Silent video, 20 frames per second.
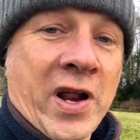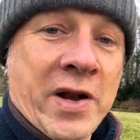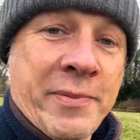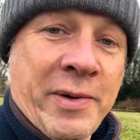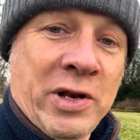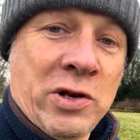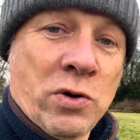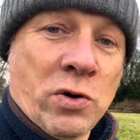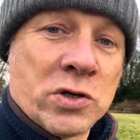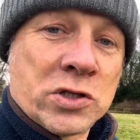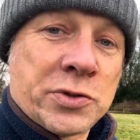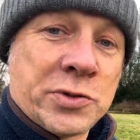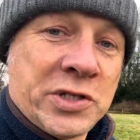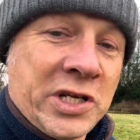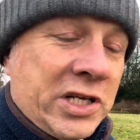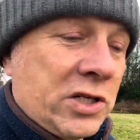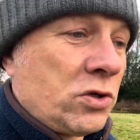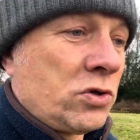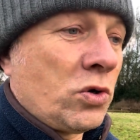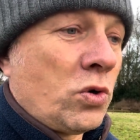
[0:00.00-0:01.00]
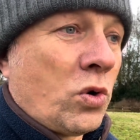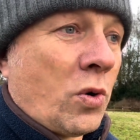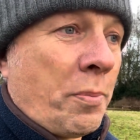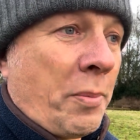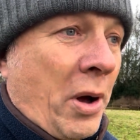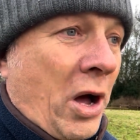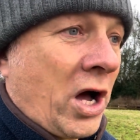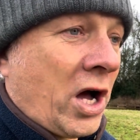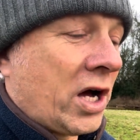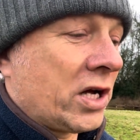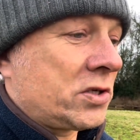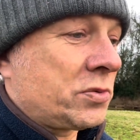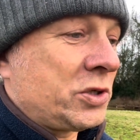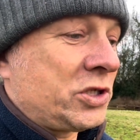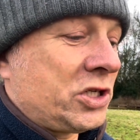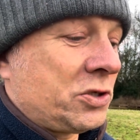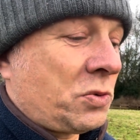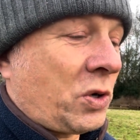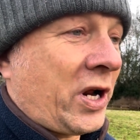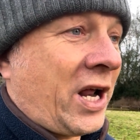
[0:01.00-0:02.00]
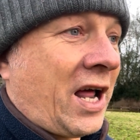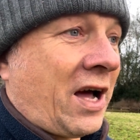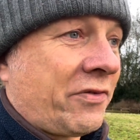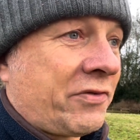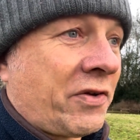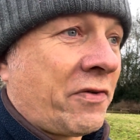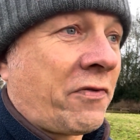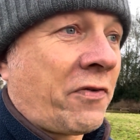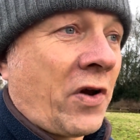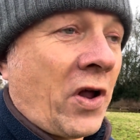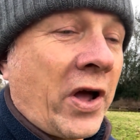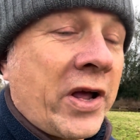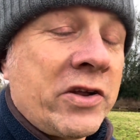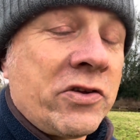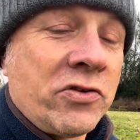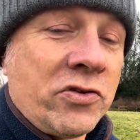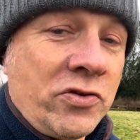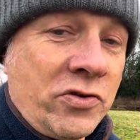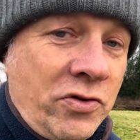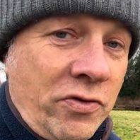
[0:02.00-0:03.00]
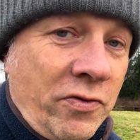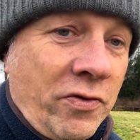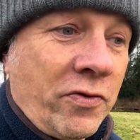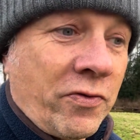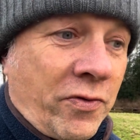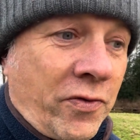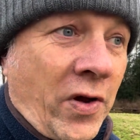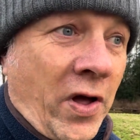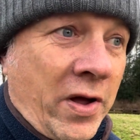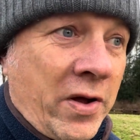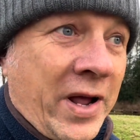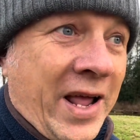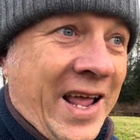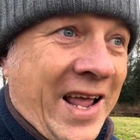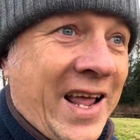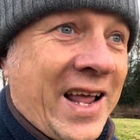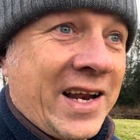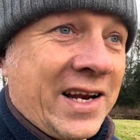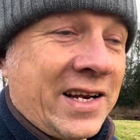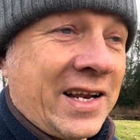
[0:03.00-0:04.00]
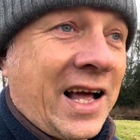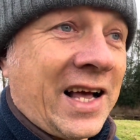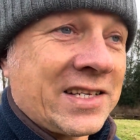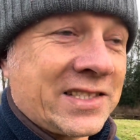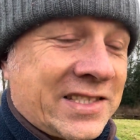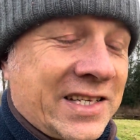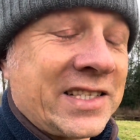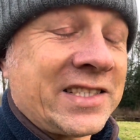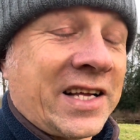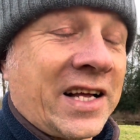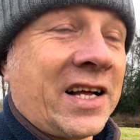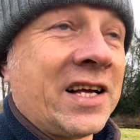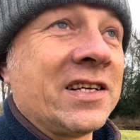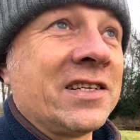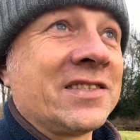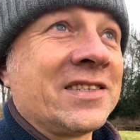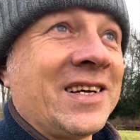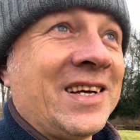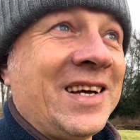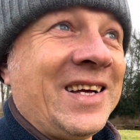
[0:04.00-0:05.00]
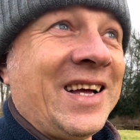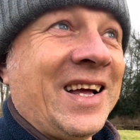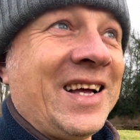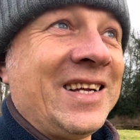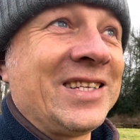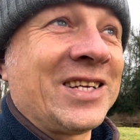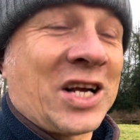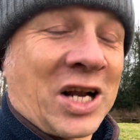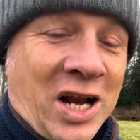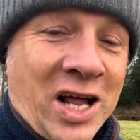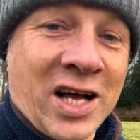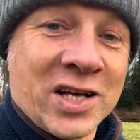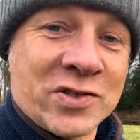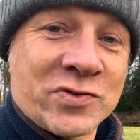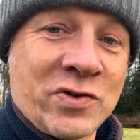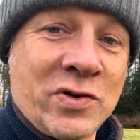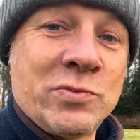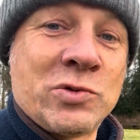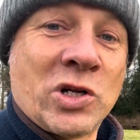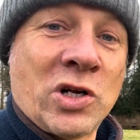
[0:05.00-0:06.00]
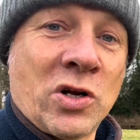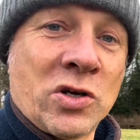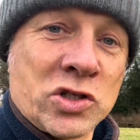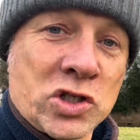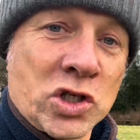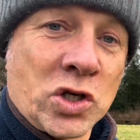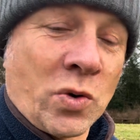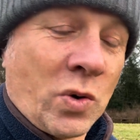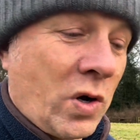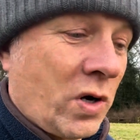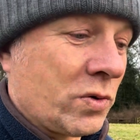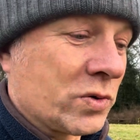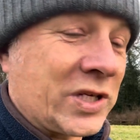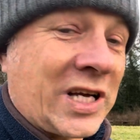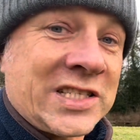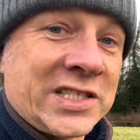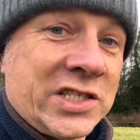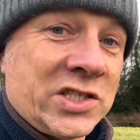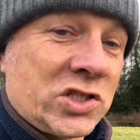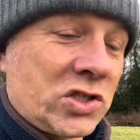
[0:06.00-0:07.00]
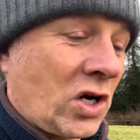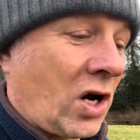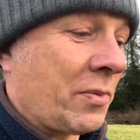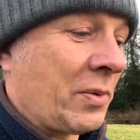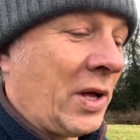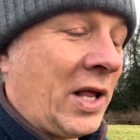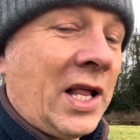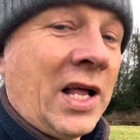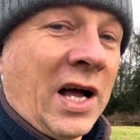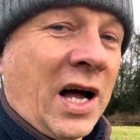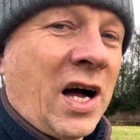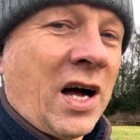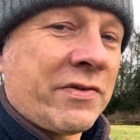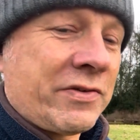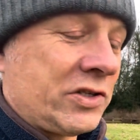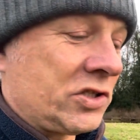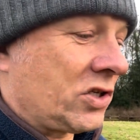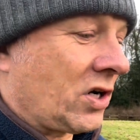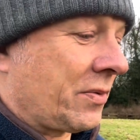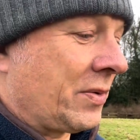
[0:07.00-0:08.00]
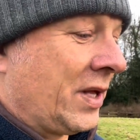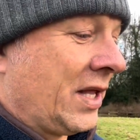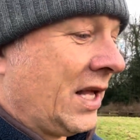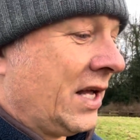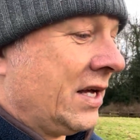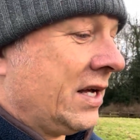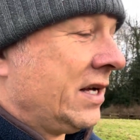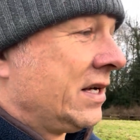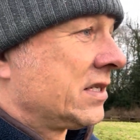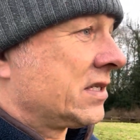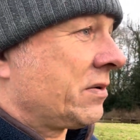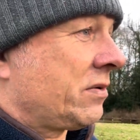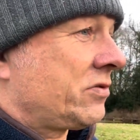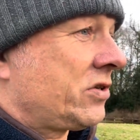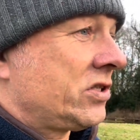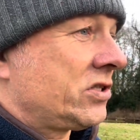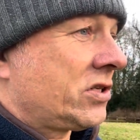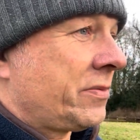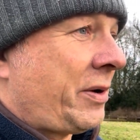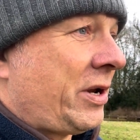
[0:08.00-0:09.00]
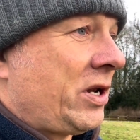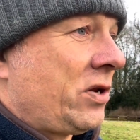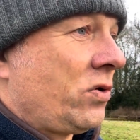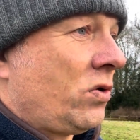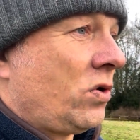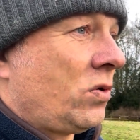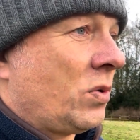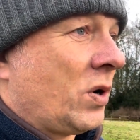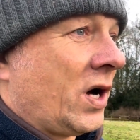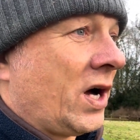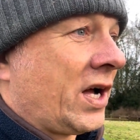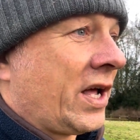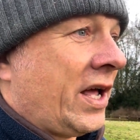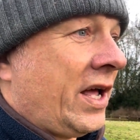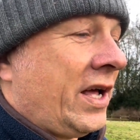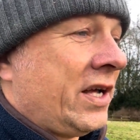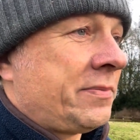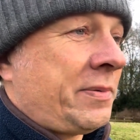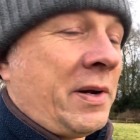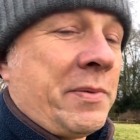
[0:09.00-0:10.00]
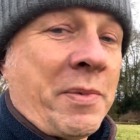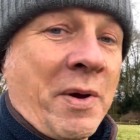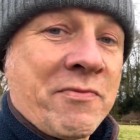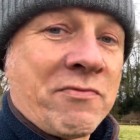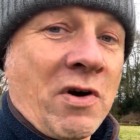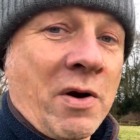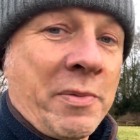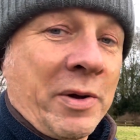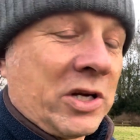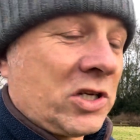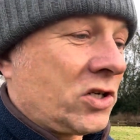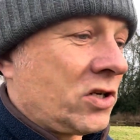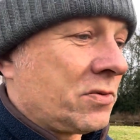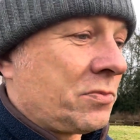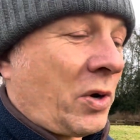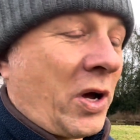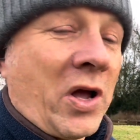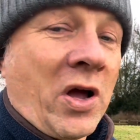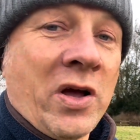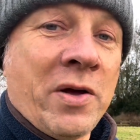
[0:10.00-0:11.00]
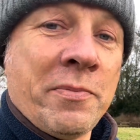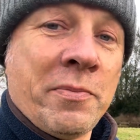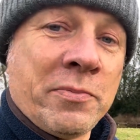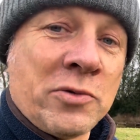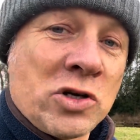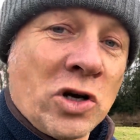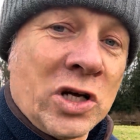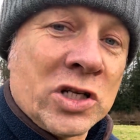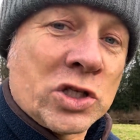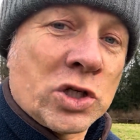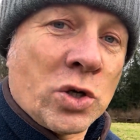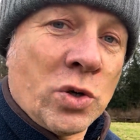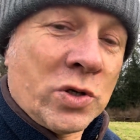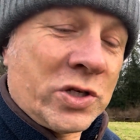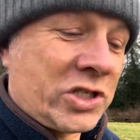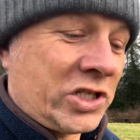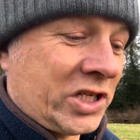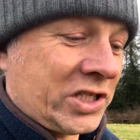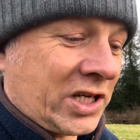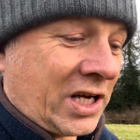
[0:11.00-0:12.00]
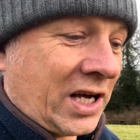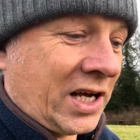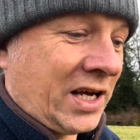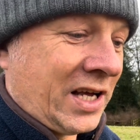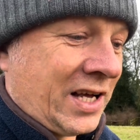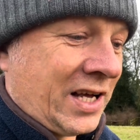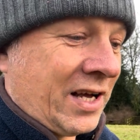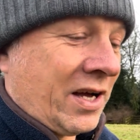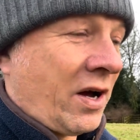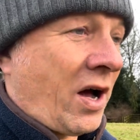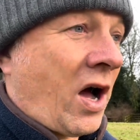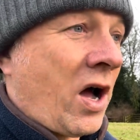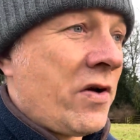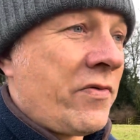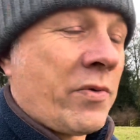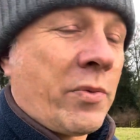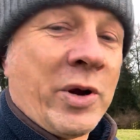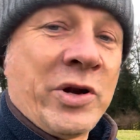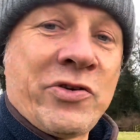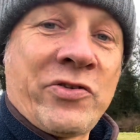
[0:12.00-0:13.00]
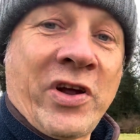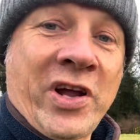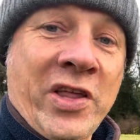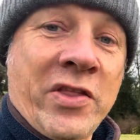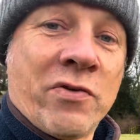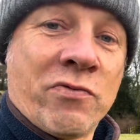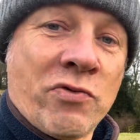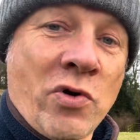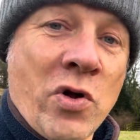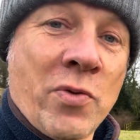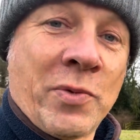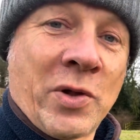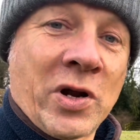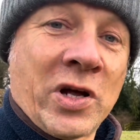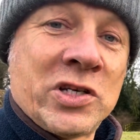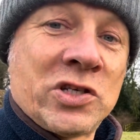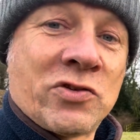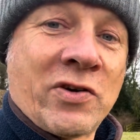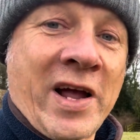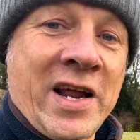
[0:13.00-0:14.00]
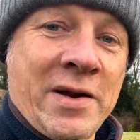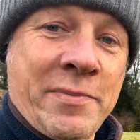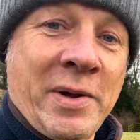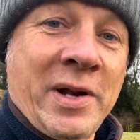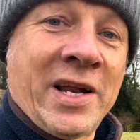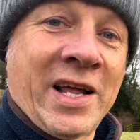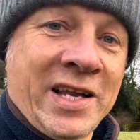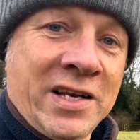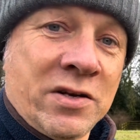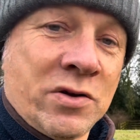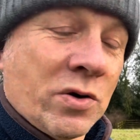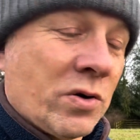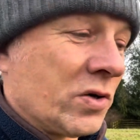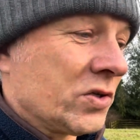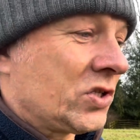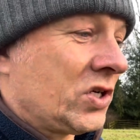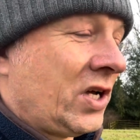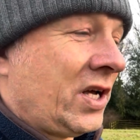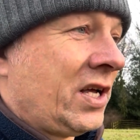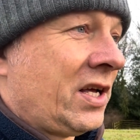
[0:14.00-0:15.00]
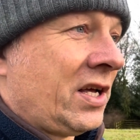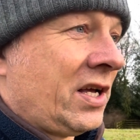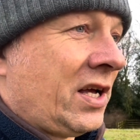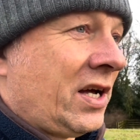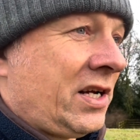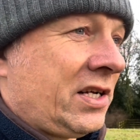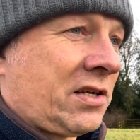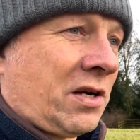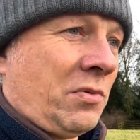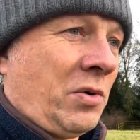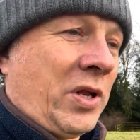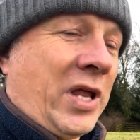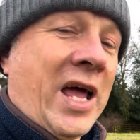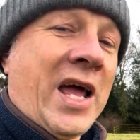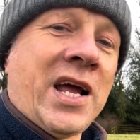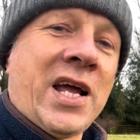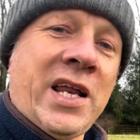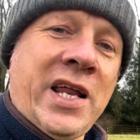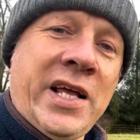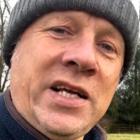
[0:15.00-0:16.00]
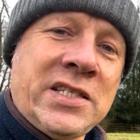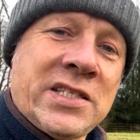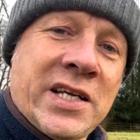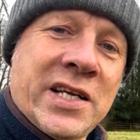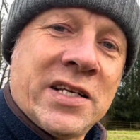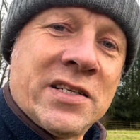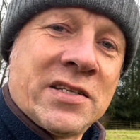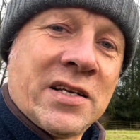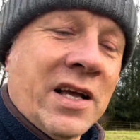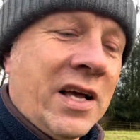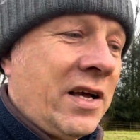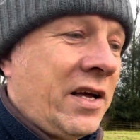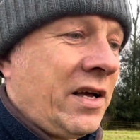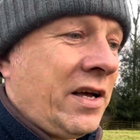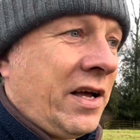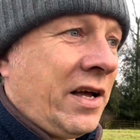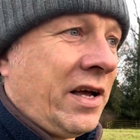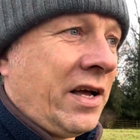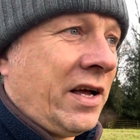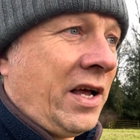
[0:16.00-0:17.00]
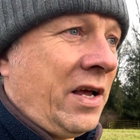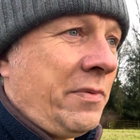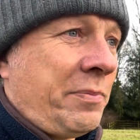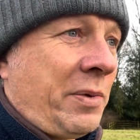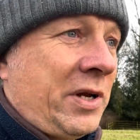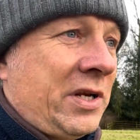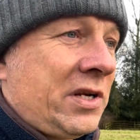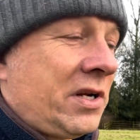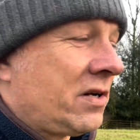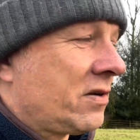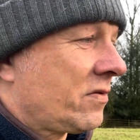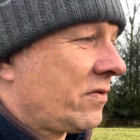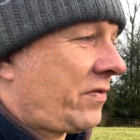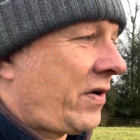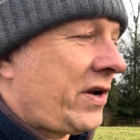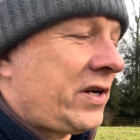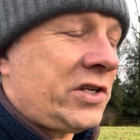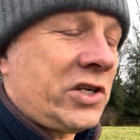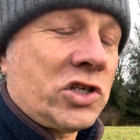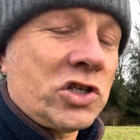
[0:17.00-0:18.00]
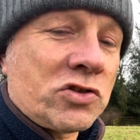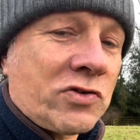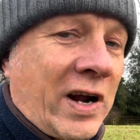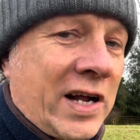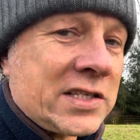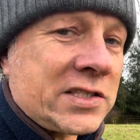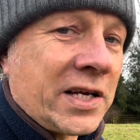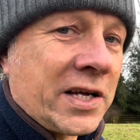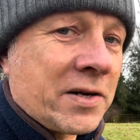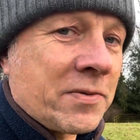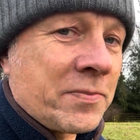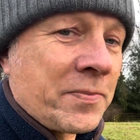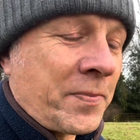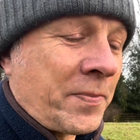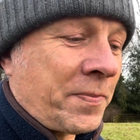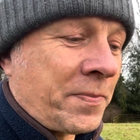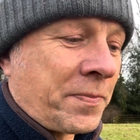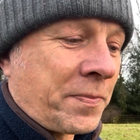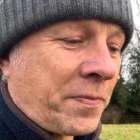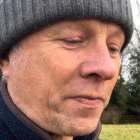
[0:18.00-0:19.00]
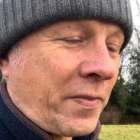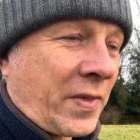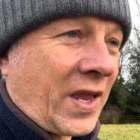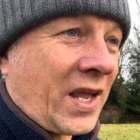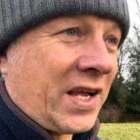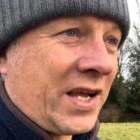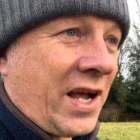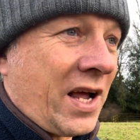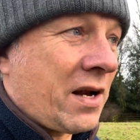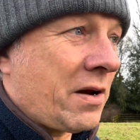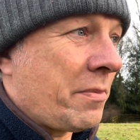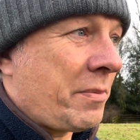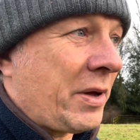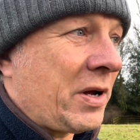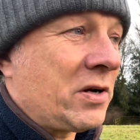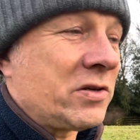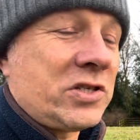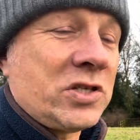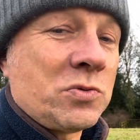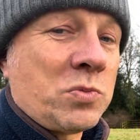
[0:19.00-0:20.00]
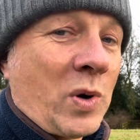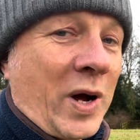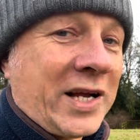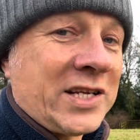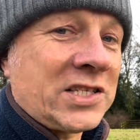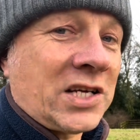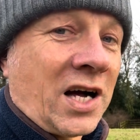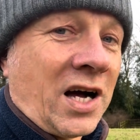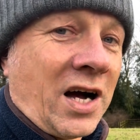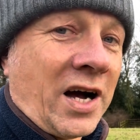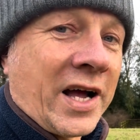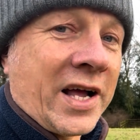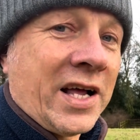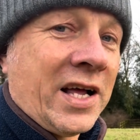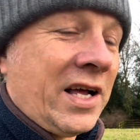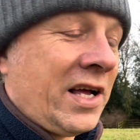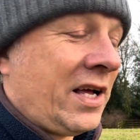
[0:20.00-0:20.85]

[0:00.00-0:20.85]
him indoors to his indoor perch, which is what I have to fly in that setting as in classrooms and school halls. That's his job, half his job. So I've done some indoor work. It's been a bit rubbish because my giant tortoises are overwintering in the room that I train him in indoors. And it's like, what the heck are these things? It's been very distracted. Again, because his weight's high.